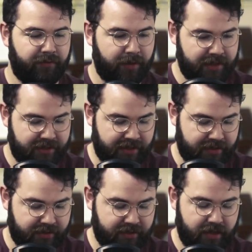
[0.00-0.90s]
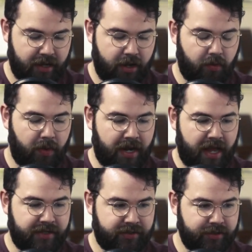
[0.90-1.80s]
For instance, when
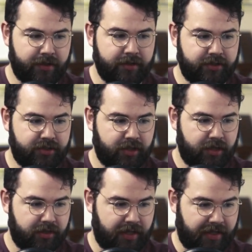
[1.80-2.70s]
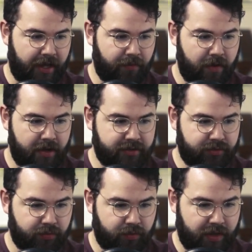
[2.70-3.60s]
I search, like I
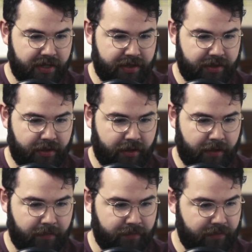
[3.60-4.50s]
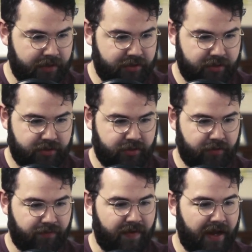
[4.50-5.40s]
was with, um, let's just
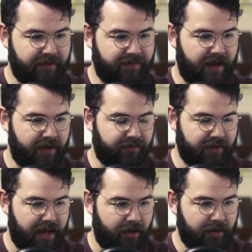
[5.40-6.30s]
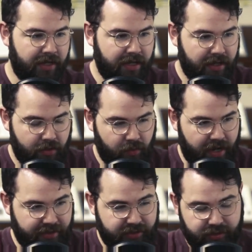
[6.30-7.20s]
do find file for now. When
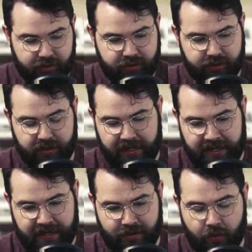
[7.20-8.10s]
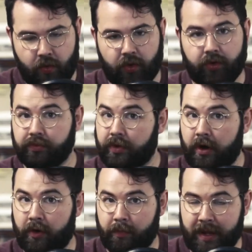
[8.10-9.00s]
I search in
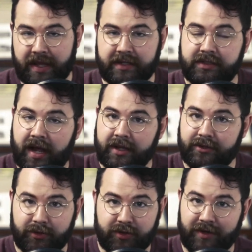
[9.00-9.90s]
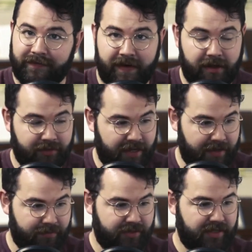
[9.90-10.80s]
Org-Roam, it is not searching file
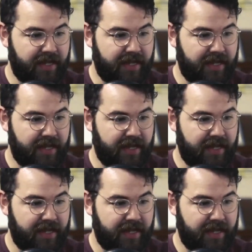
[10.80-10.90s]
names.